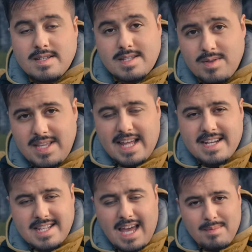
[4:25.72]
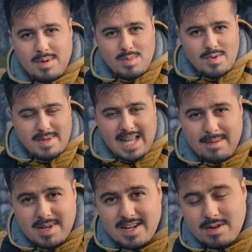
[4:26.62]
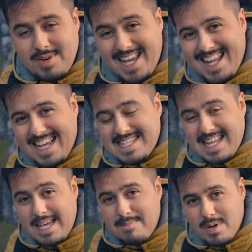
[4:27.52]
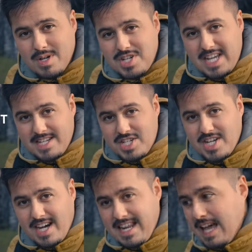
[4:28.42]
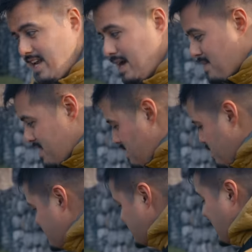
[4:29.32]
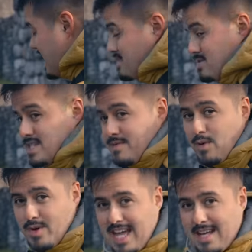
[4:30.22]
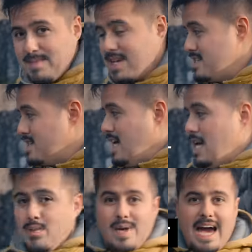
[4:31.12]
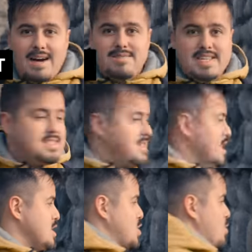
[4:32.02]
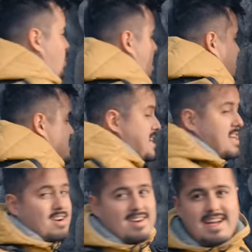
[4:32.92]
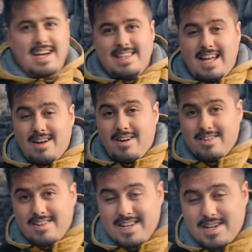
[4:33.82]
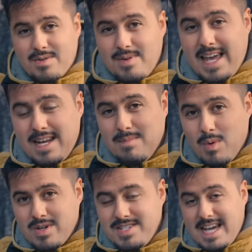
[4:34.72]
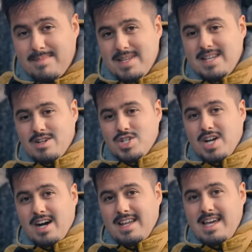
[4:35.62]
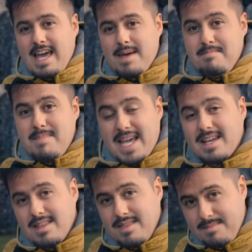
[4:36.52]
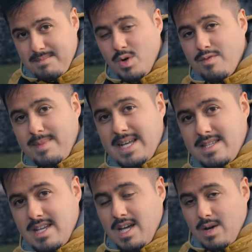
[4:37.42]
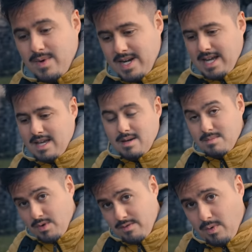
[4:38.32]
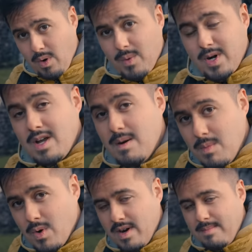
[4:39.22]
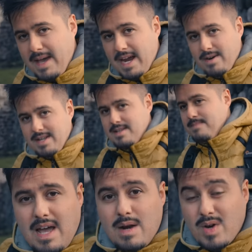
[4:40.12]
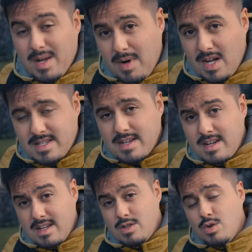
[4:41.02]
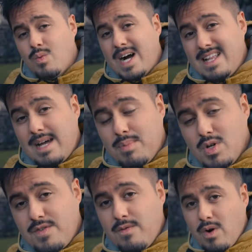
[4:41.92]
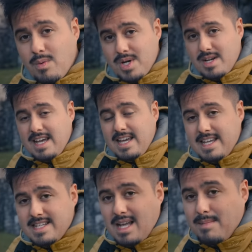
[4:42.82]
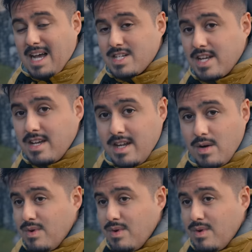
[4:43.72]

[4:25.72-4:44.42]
So the next camera movement I'm gonna create is a push-in shot, and I'm gonna use the entrance for that because we have these two walls here that are gonna create more depth in our shot and make the movement when I move forward more apparent. And what I'm also gonna do while I push forward is I'm actually gonna